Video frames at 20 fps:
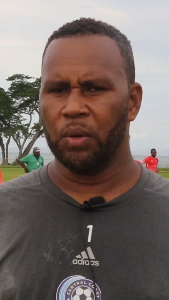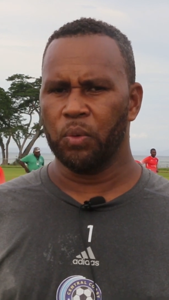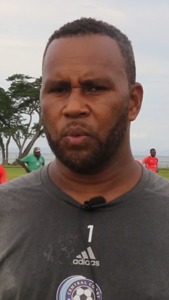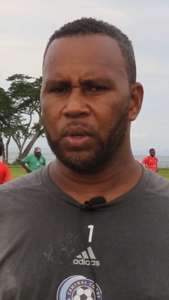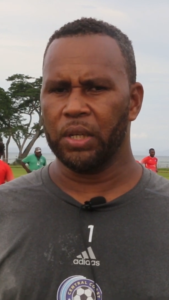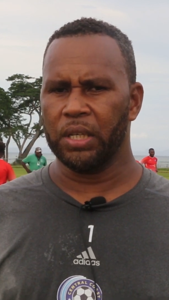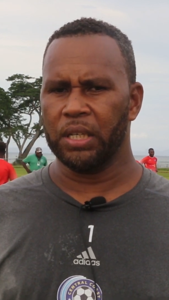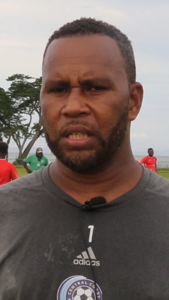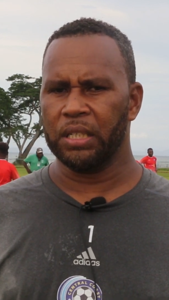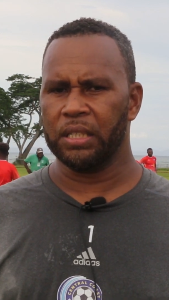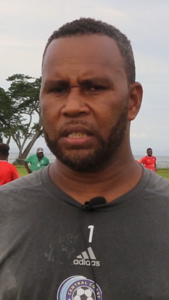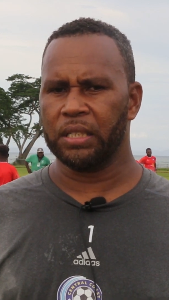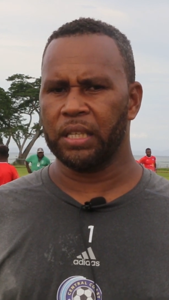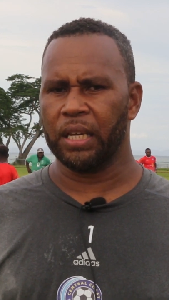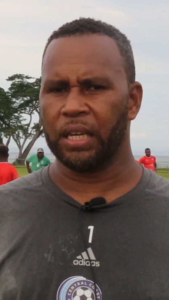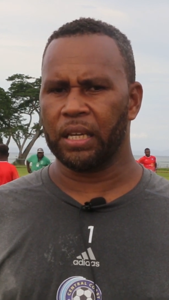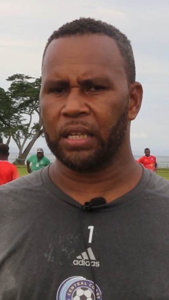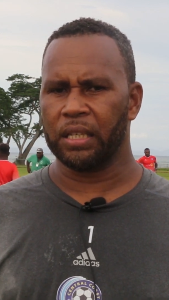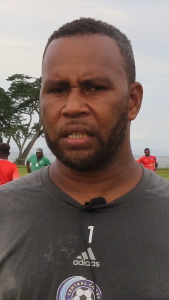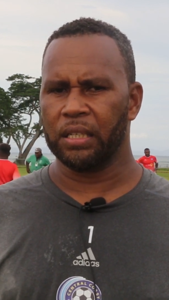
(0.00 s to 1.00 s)
we
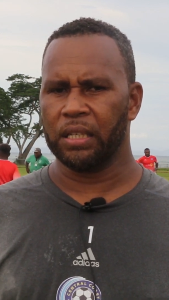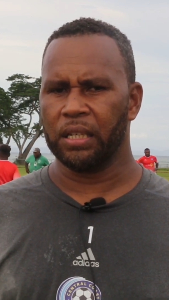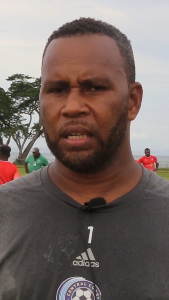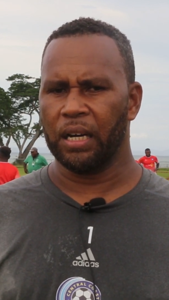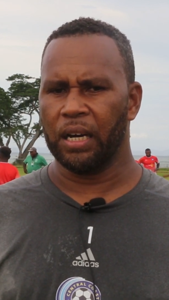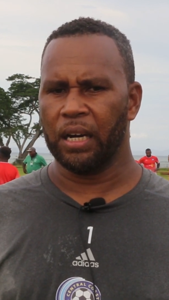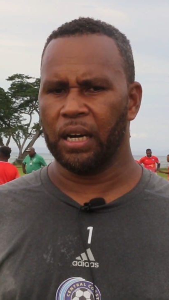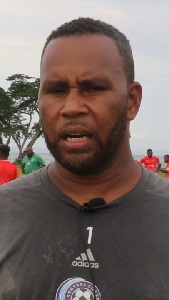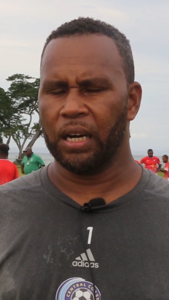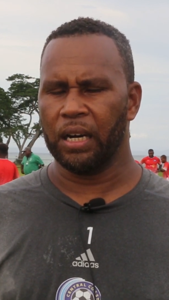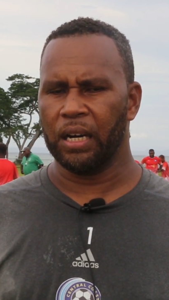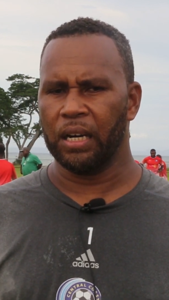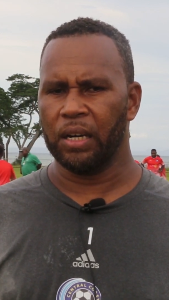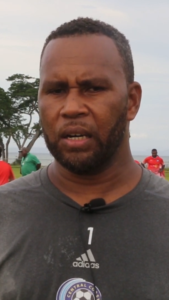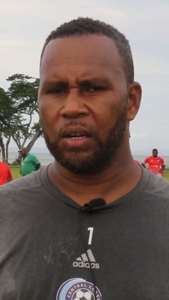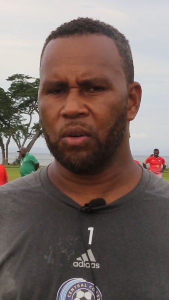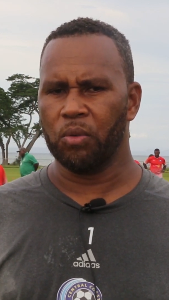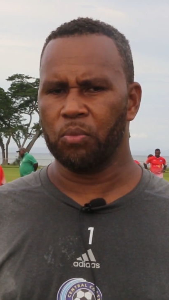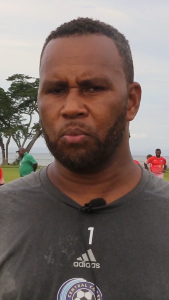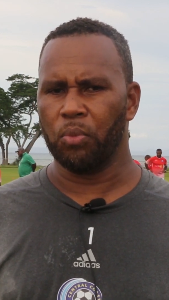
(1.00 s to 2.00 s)
take
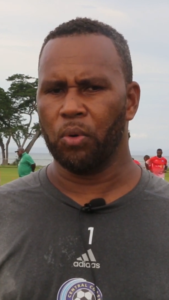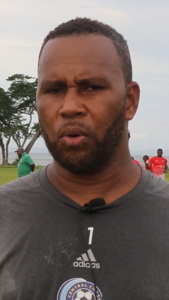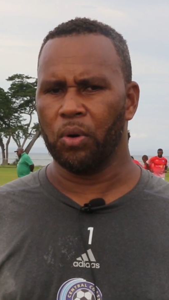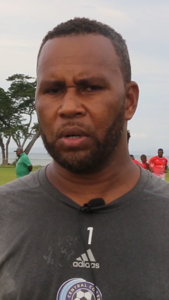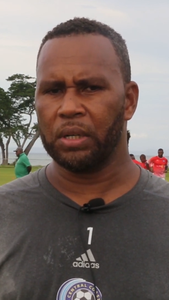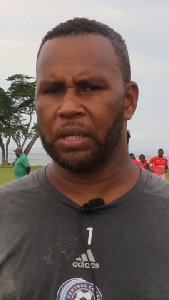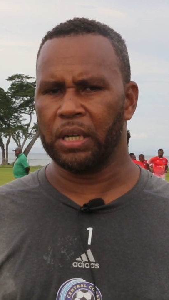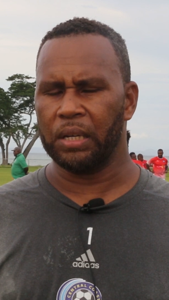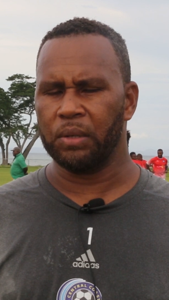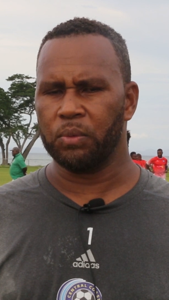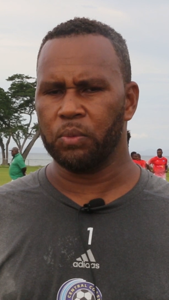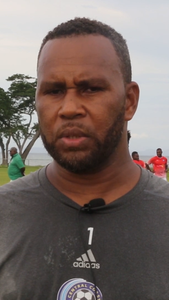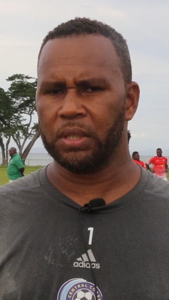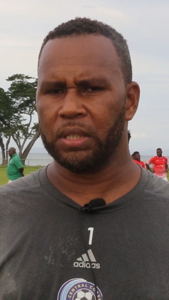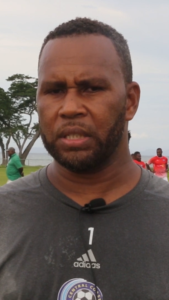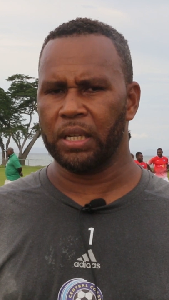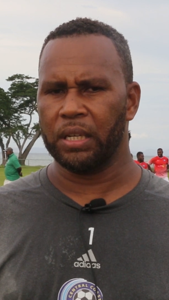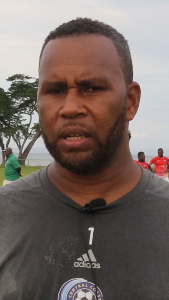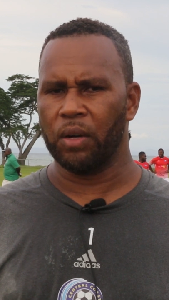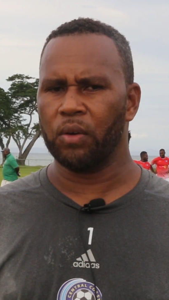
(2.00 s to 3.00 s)
uh, on board and we
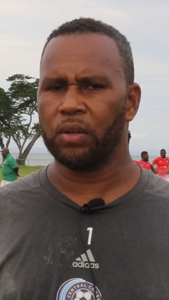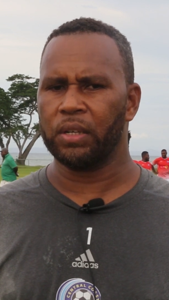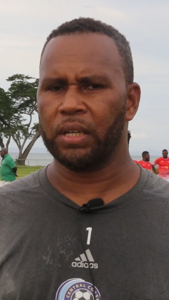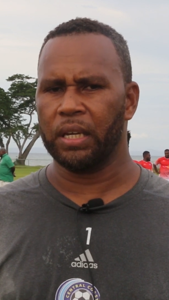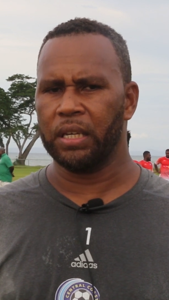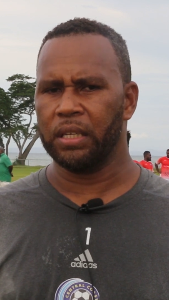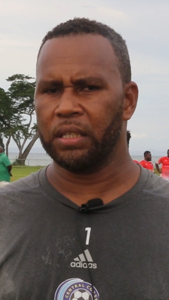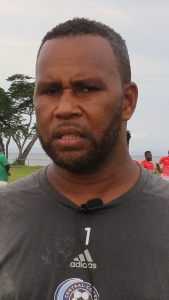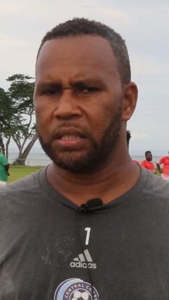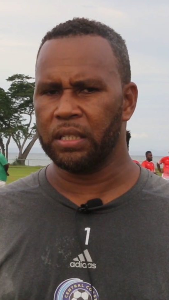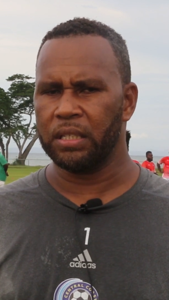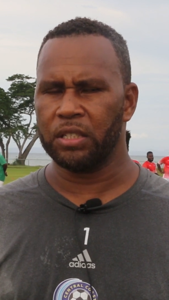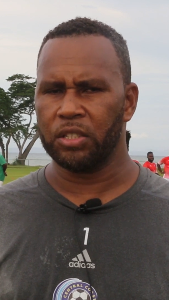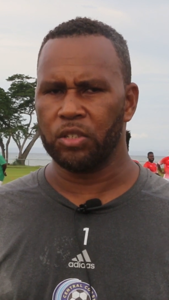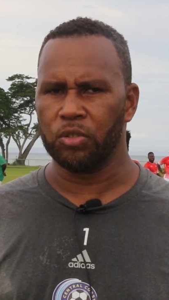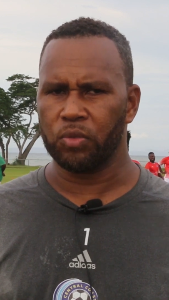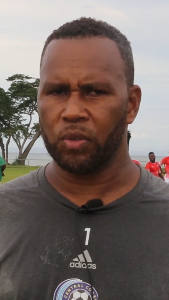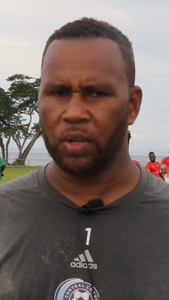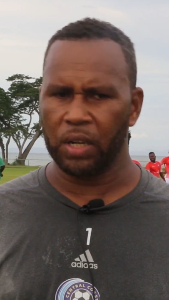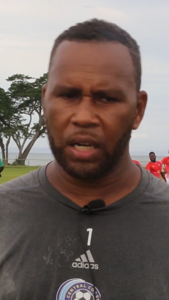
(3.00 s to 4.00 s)
said okay since
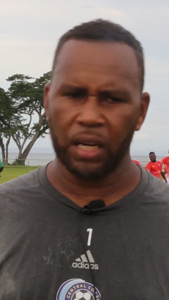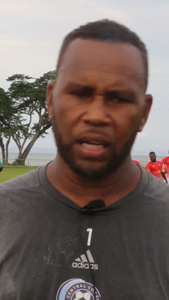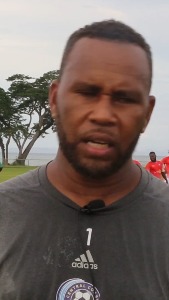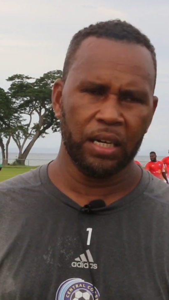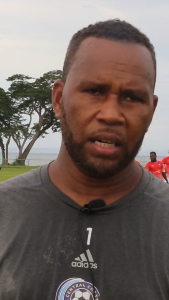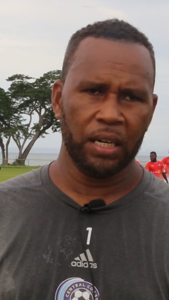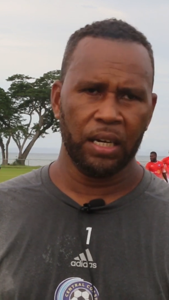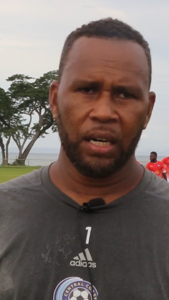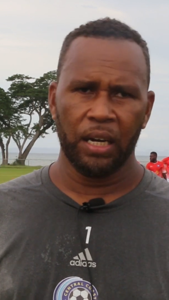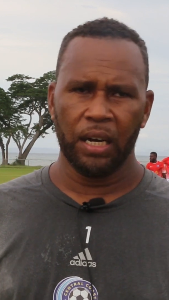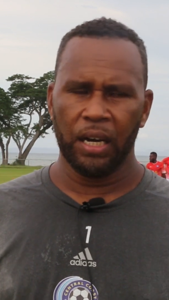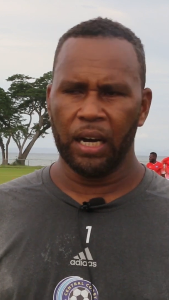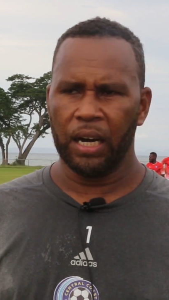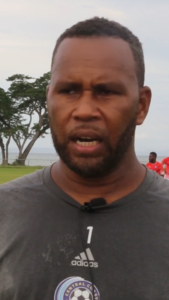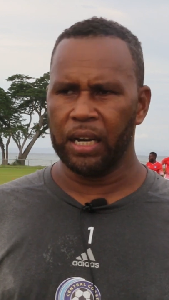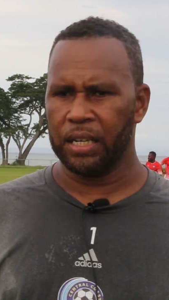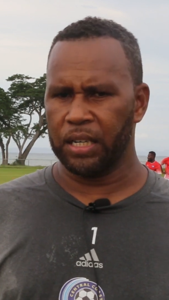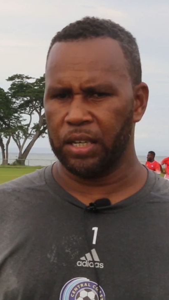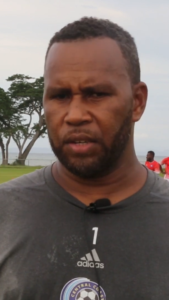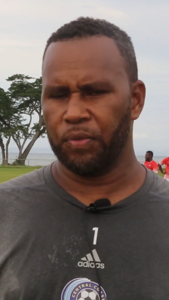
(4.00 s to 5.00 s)
you tola
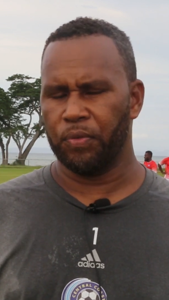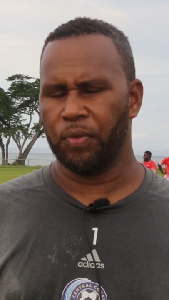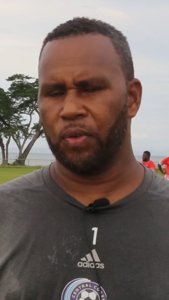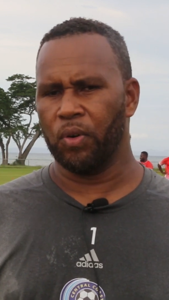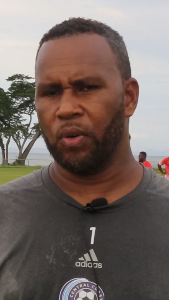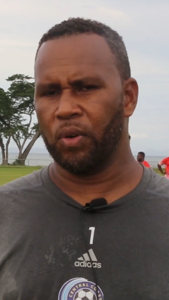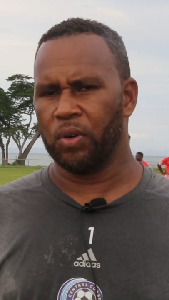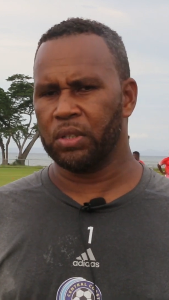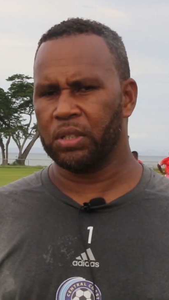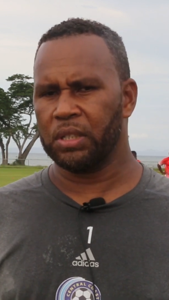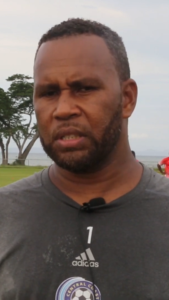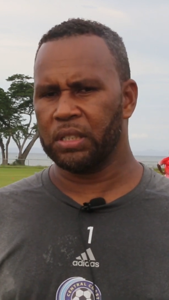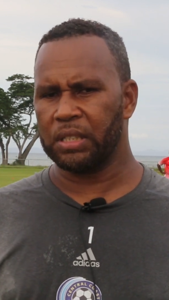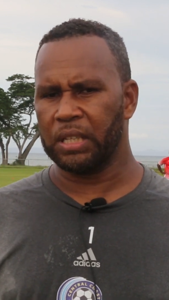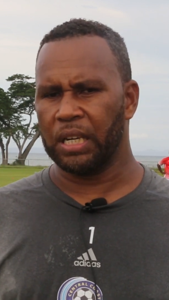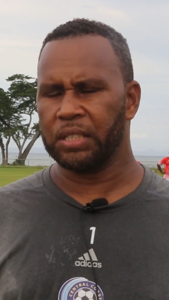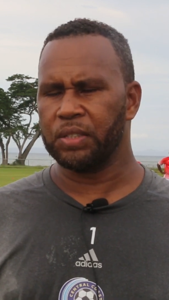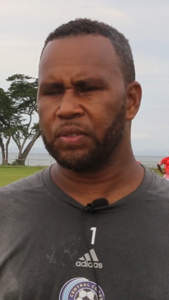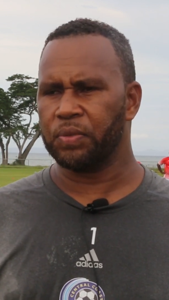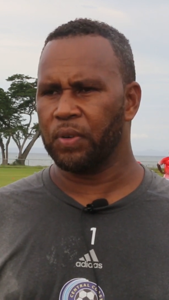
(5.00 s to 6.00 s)
agree for
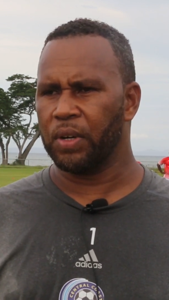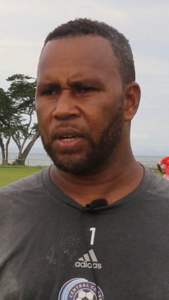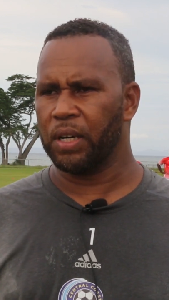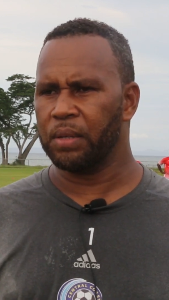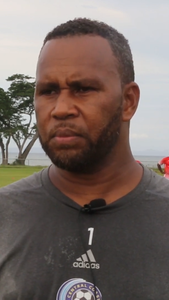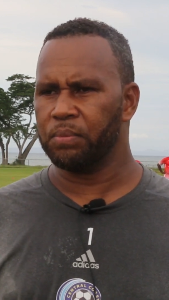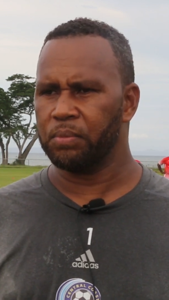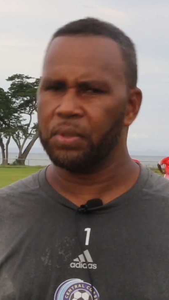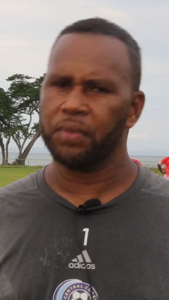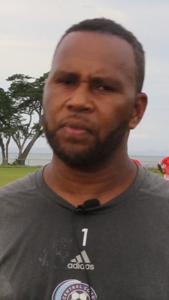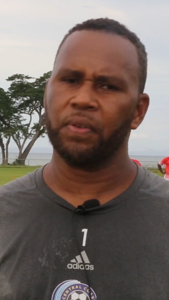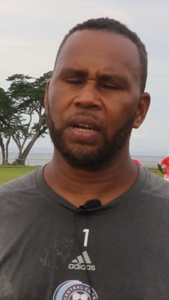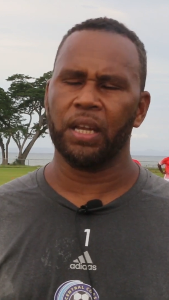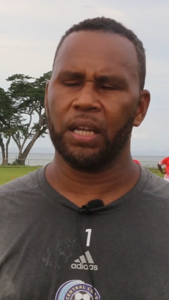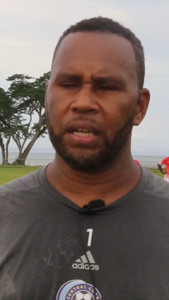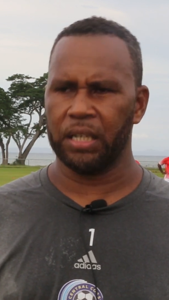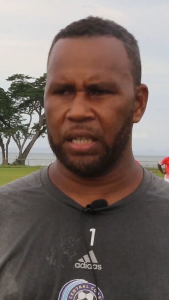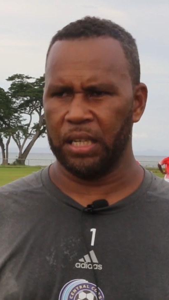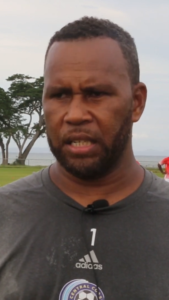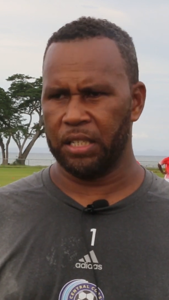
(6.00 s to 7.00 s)
transfer me fall
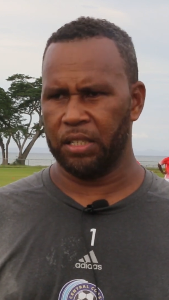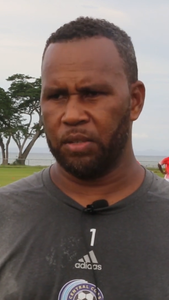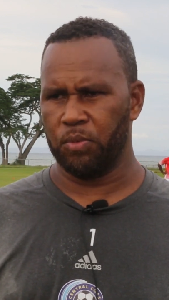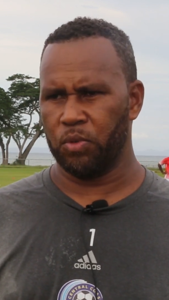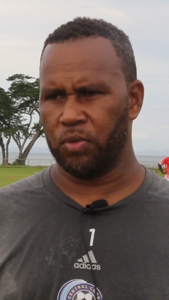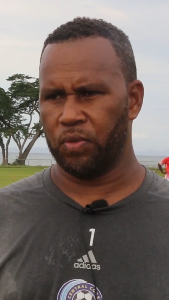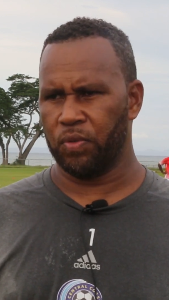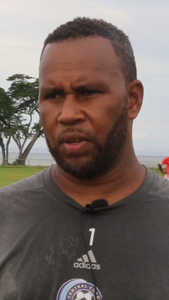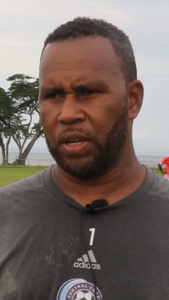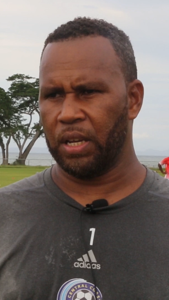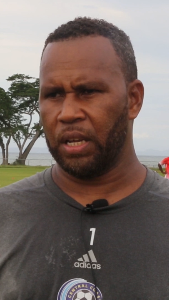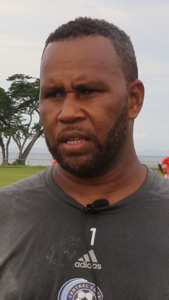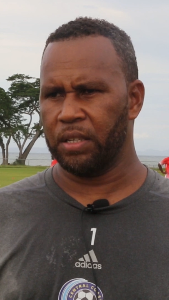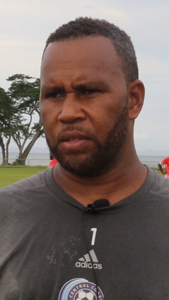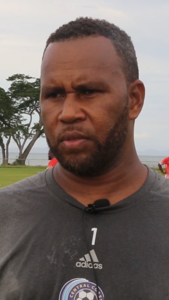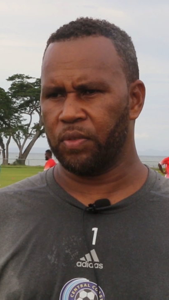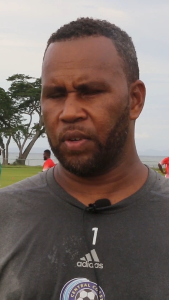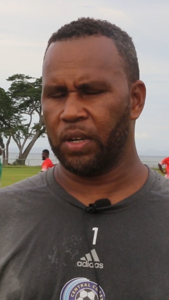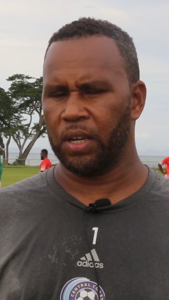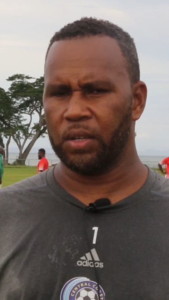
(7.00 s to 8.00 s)
release him to fala and
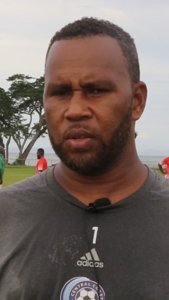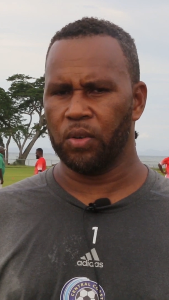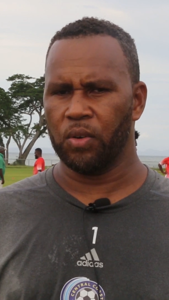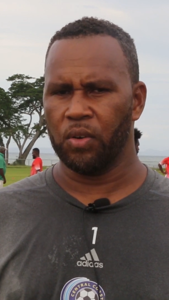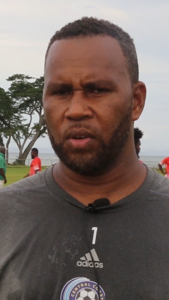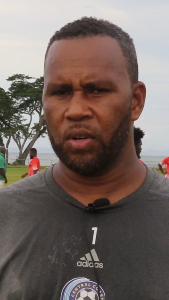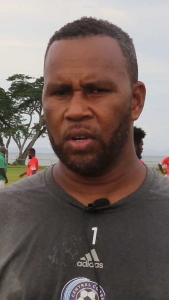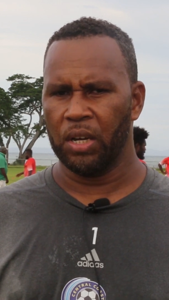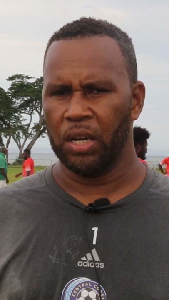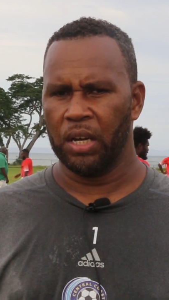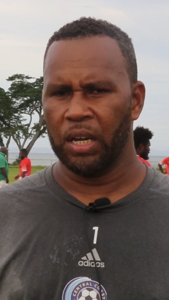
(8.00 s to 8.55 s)
it fala go.